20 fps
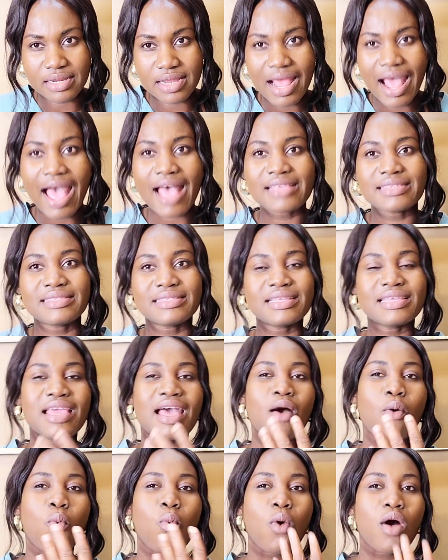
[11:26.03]
as they
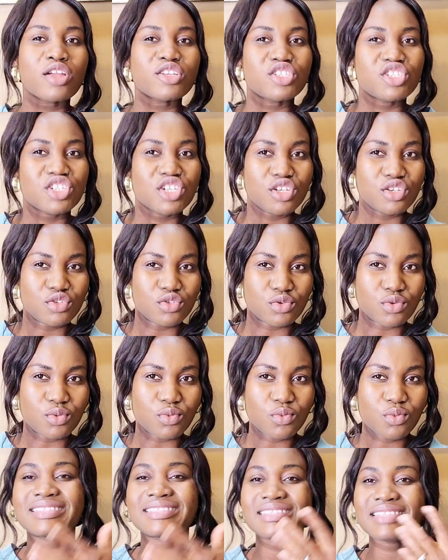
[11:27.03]
are watching
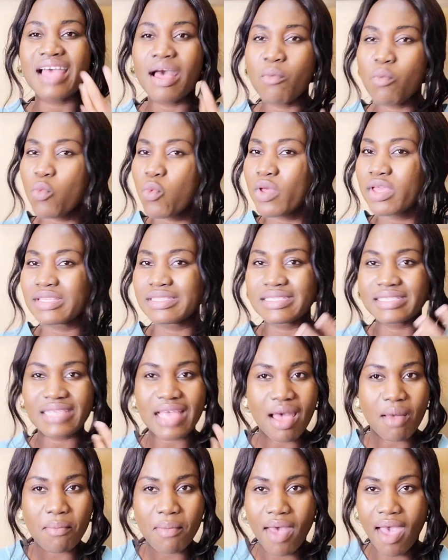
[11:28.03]
you, some way,
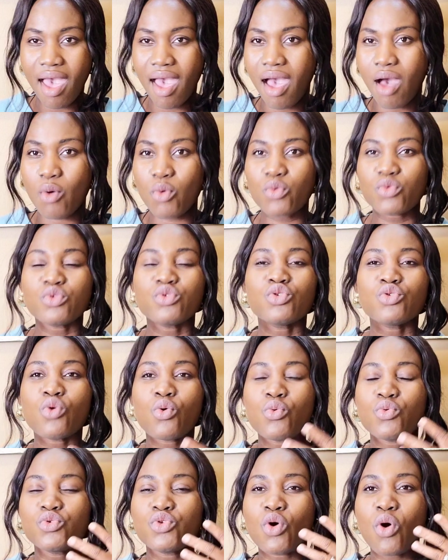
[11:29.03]
somehow,
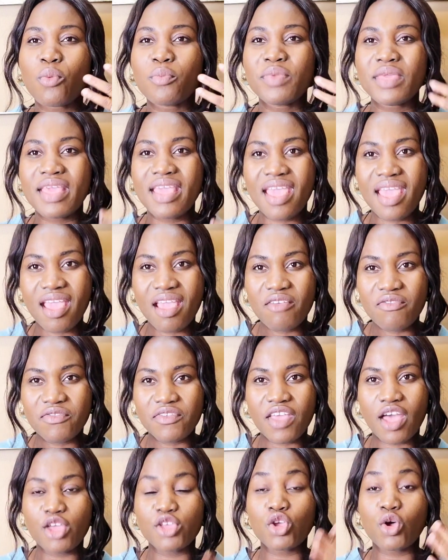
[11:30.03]
your
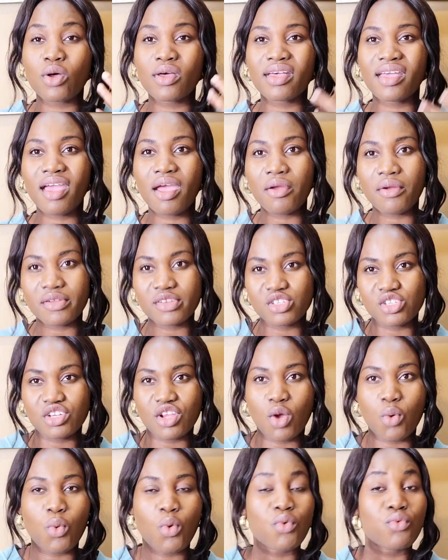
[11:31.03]
behavior, your
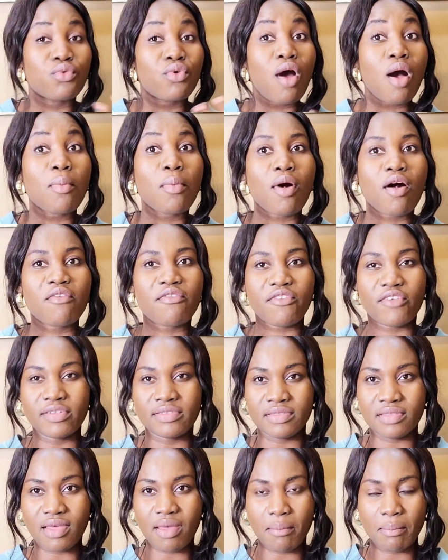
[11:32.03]
character will rub off
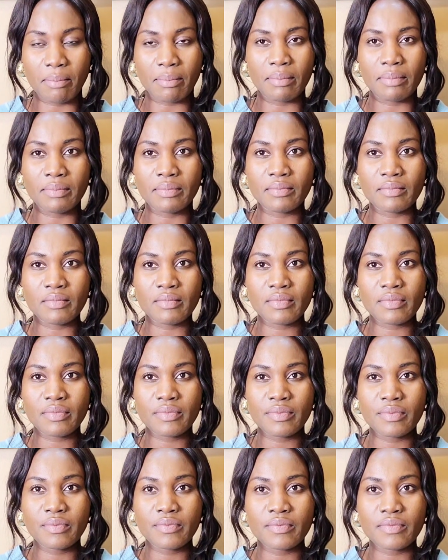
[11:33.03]
on them.
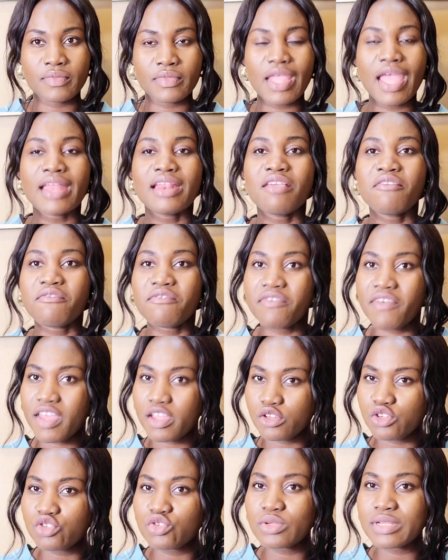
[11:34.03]
And
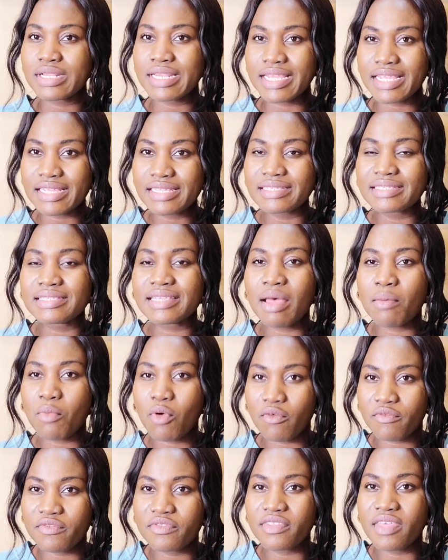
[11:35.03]
eventually, some
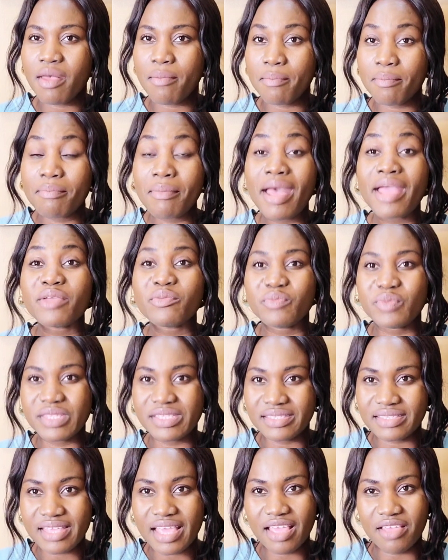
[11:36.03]
of them might be
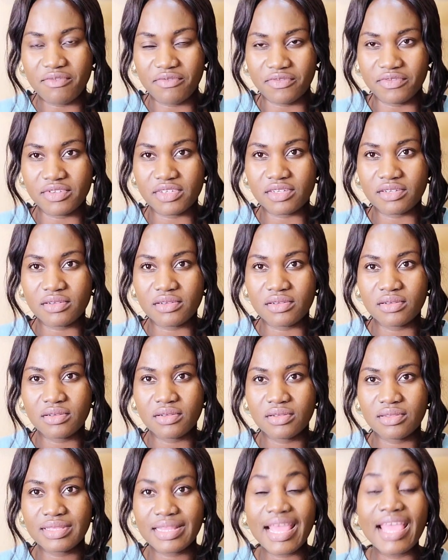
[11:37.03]
saved.
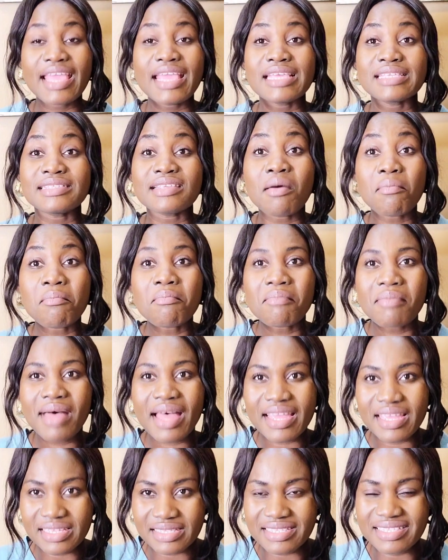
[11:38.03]
There is a
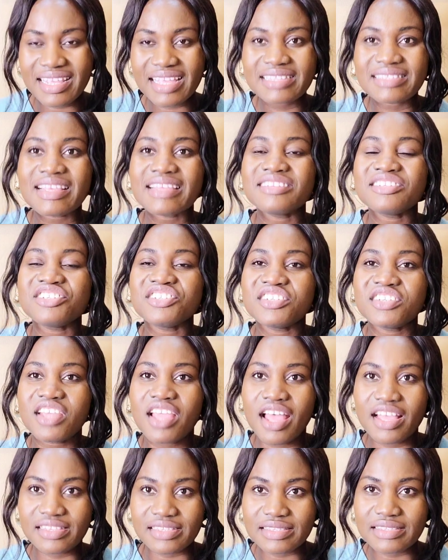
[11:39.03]
might, there's a
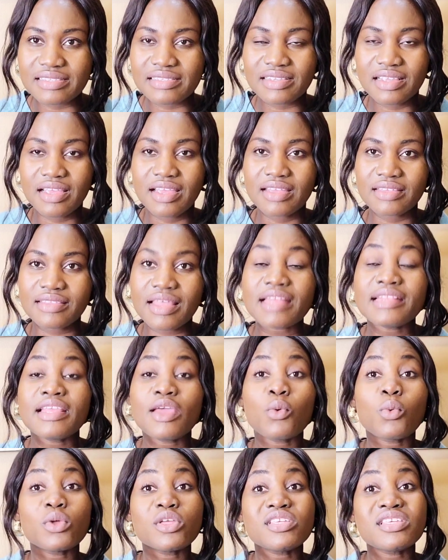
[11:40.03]
chance that they
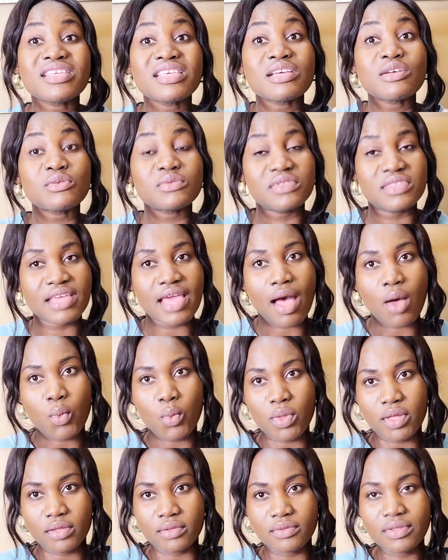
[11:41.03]
will yield their
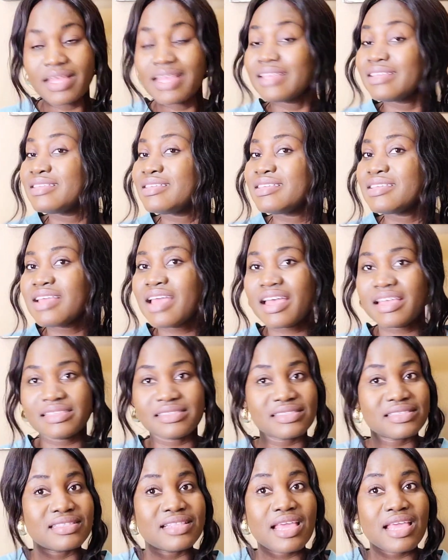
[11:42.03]
will.
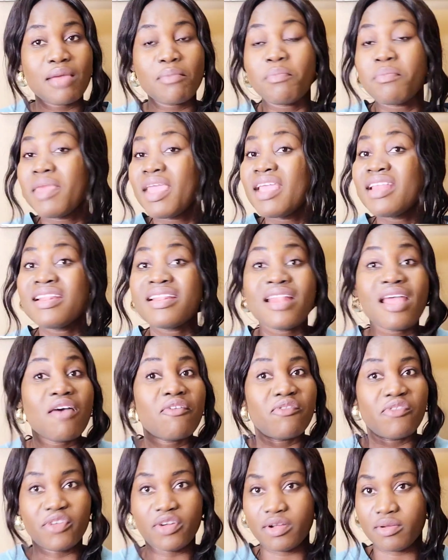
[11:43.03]
Yes, they may
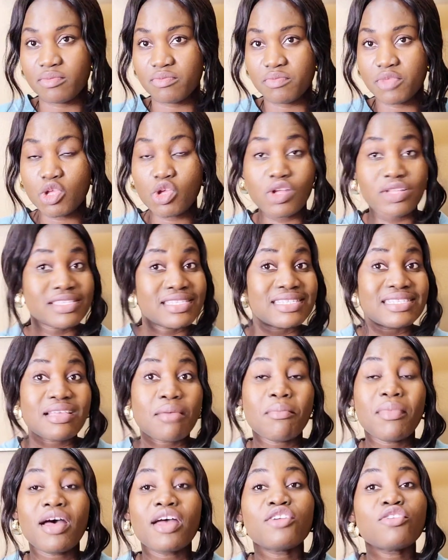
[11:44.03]
never, because it's a
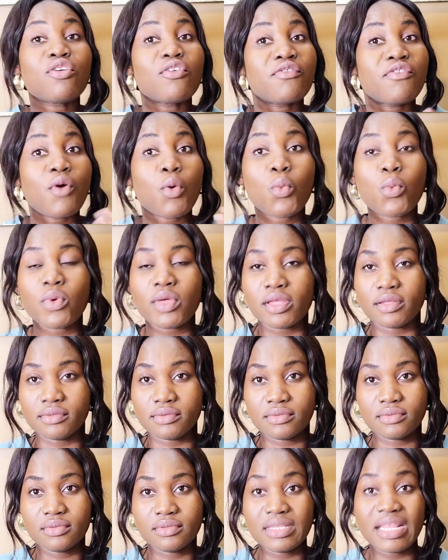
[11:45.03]
matter of a will.
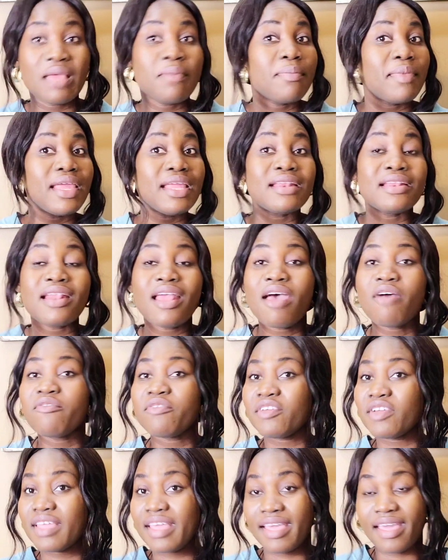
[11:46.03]
They may
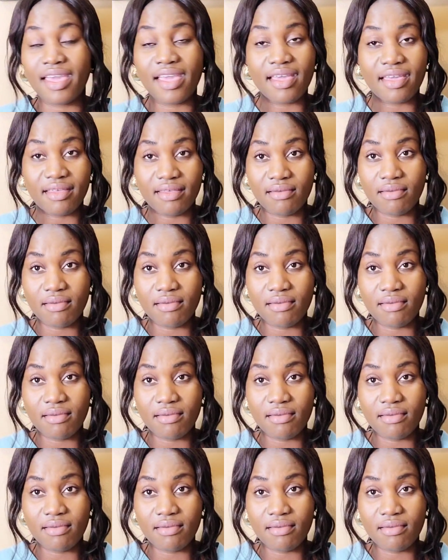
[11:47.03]
never care.